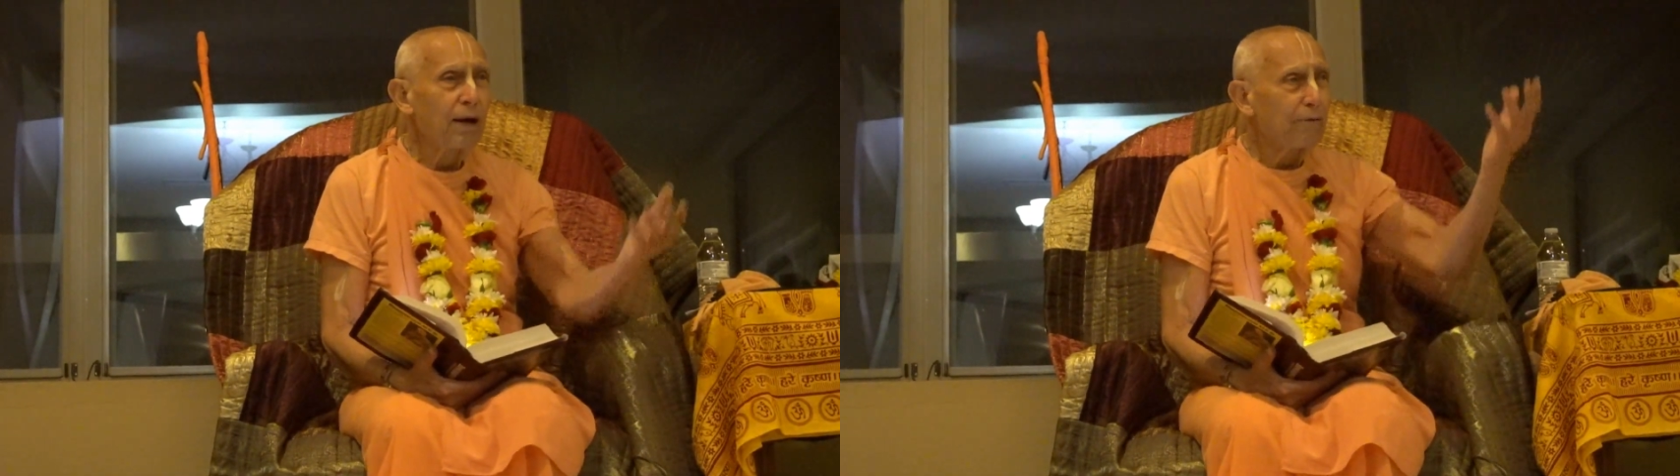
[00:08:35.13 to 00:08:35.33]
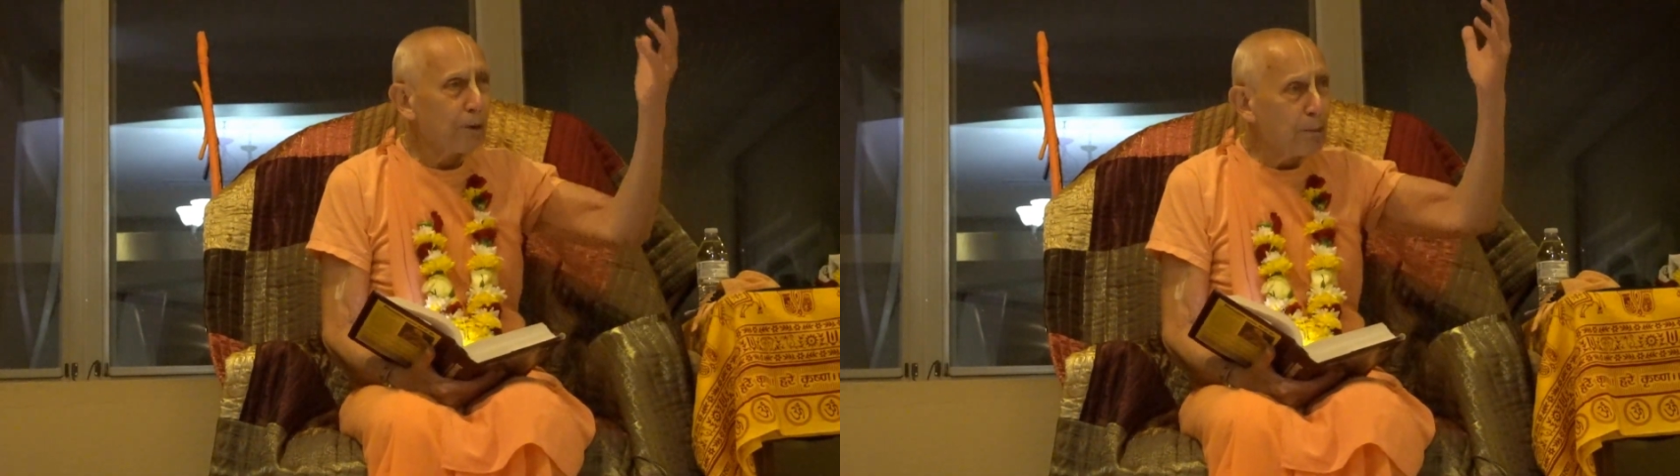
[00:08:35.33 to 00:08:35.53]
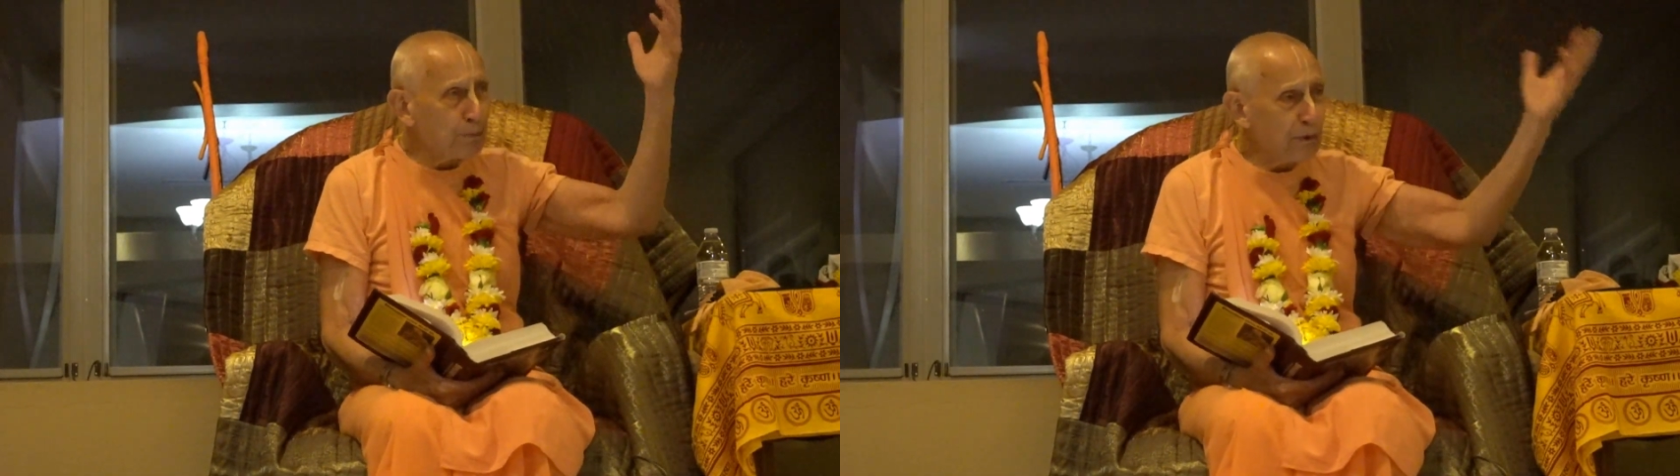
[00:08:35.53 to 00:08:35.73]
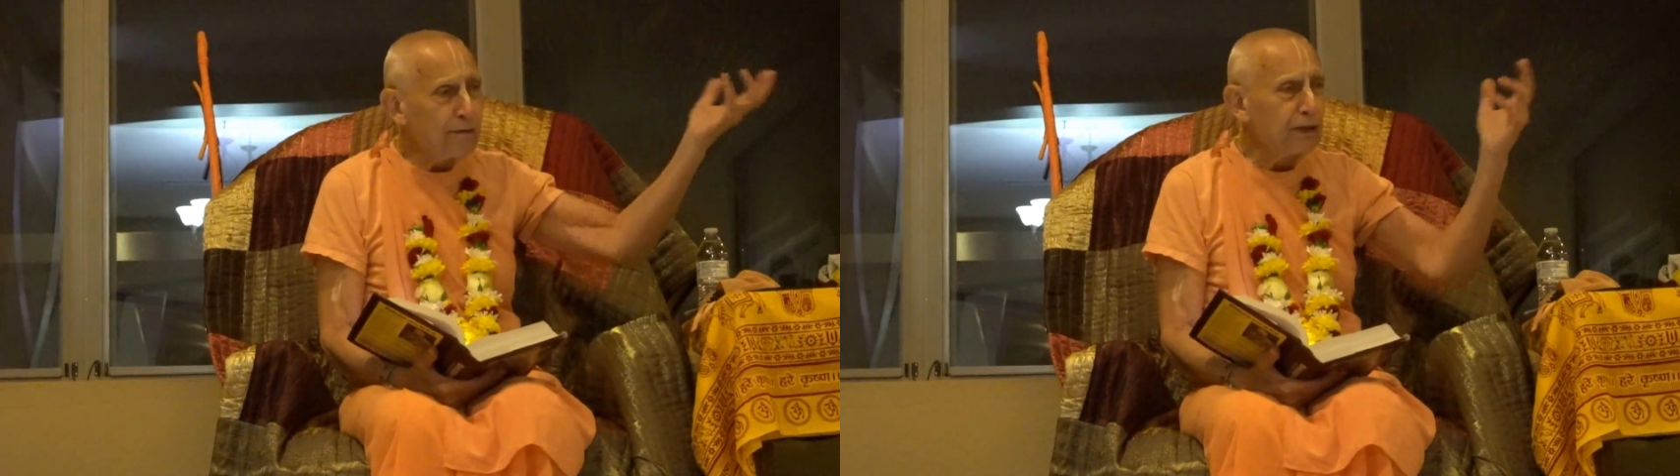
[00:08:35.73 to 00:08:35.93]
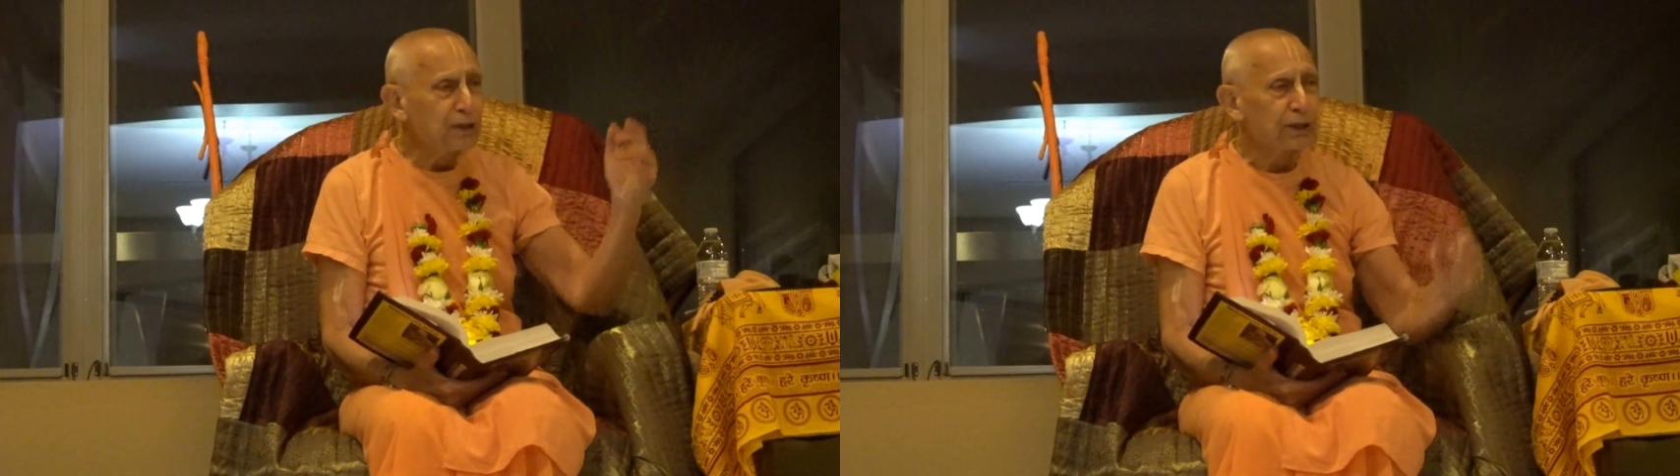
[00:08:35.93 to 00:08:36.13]
From
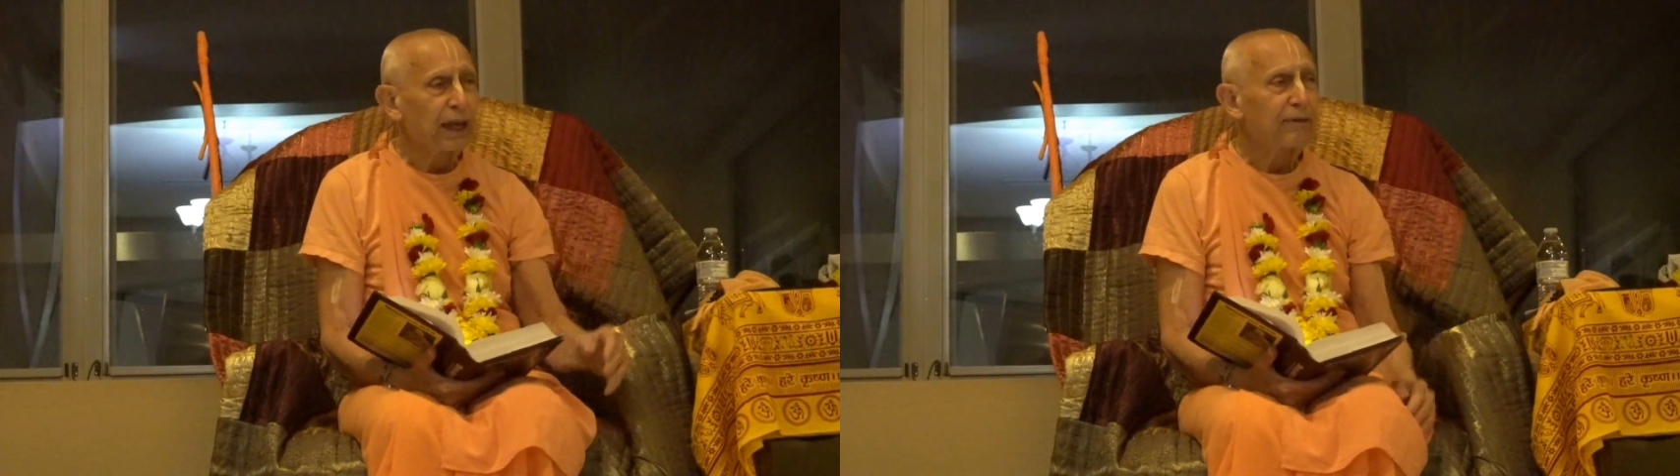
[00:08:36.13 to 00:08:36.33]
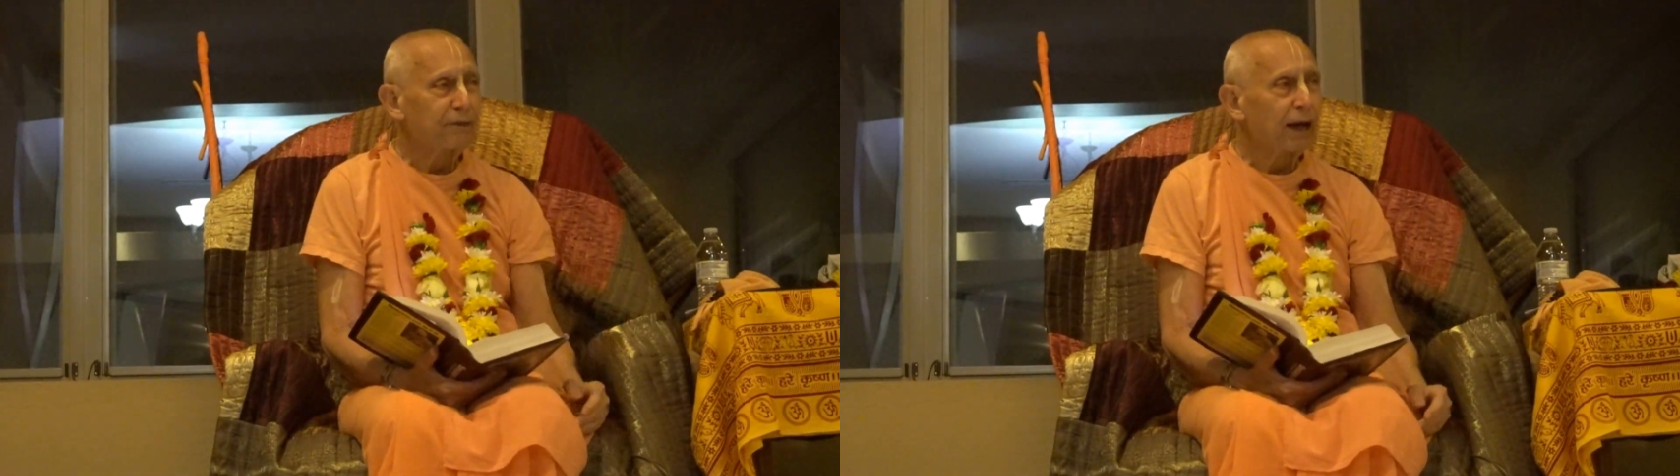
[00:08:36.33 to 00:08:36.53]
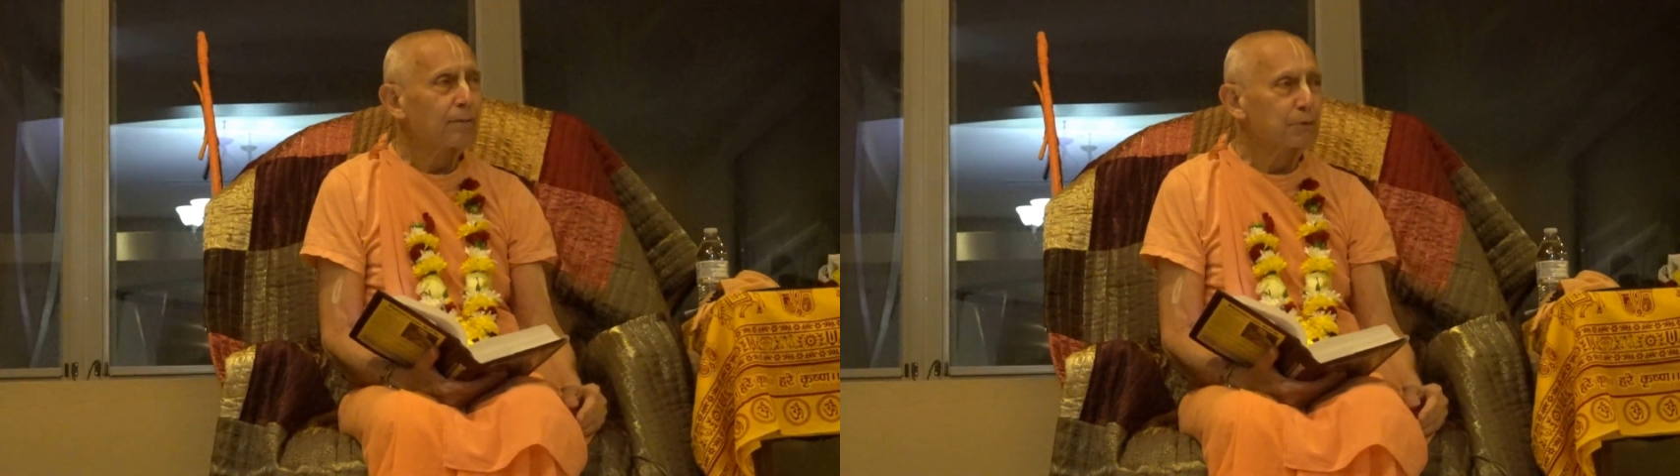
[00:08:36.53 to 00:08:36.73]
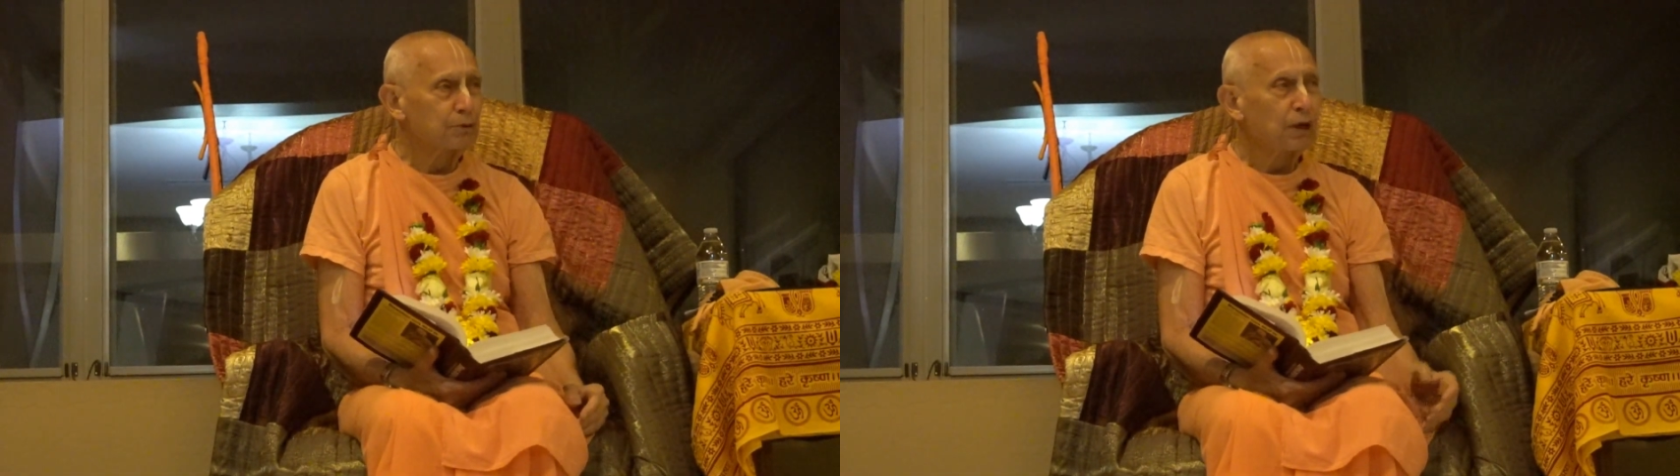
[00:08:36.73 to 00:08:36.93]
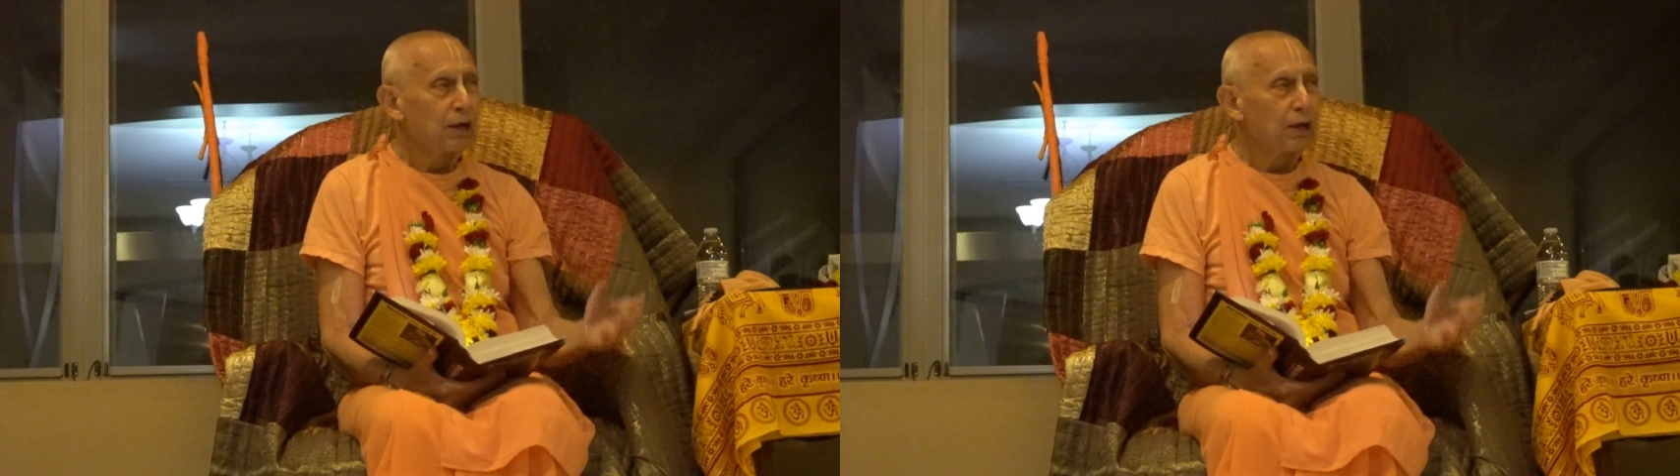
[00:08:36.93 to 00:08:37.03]
previous lifetimes